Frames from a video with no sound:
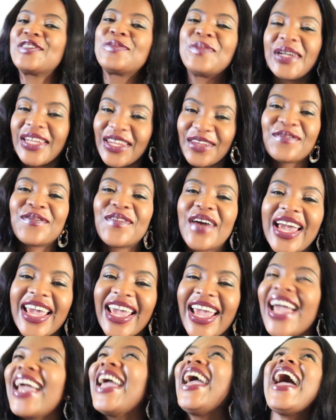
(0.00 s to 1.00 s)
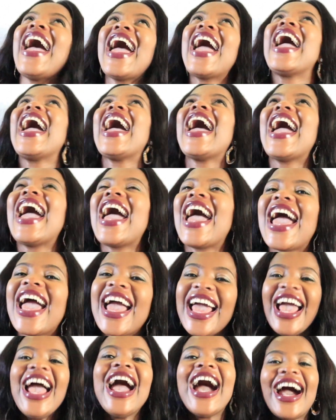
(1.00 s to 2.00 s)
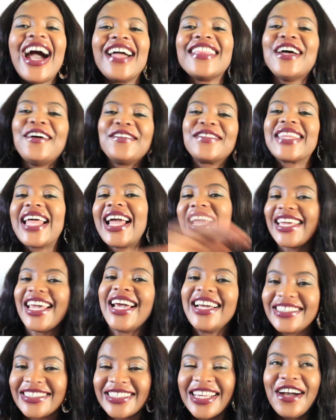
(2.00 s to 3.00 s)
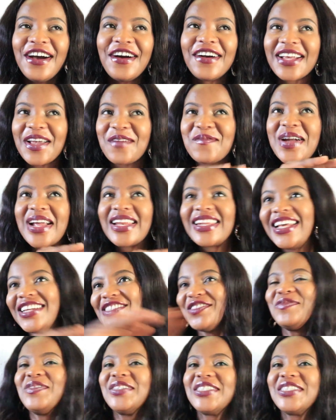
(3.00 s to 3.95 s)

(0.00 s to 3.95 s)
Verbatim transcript: modifying. And I'll target, okay, by next